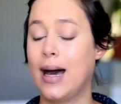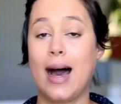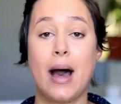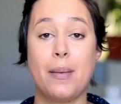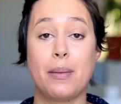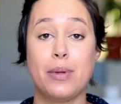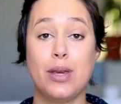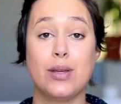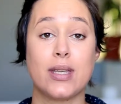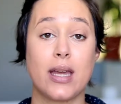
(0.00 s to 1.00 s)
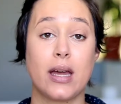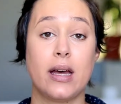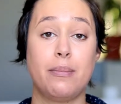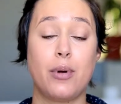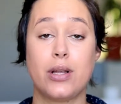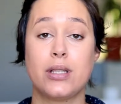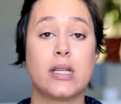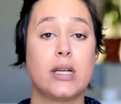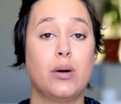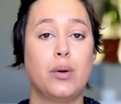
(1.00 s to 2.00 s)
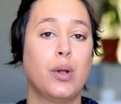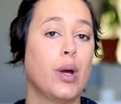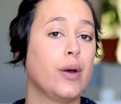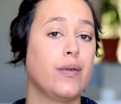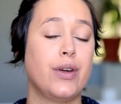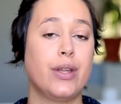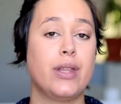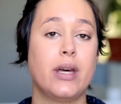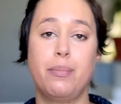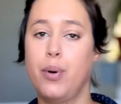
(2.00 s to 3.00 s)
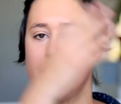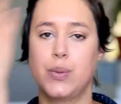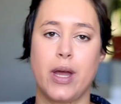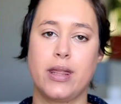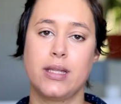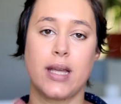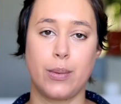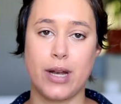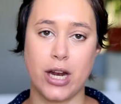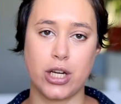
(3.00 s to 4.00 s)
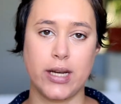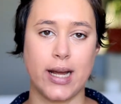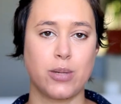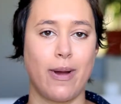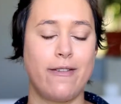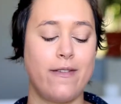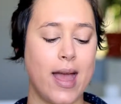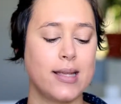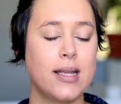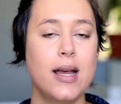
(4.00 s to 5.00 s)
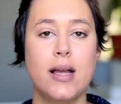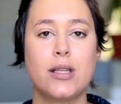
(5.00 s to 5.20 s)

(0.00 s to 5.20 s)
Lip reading: I'm using a bronzer all over the points where the sun would naturally touch my face.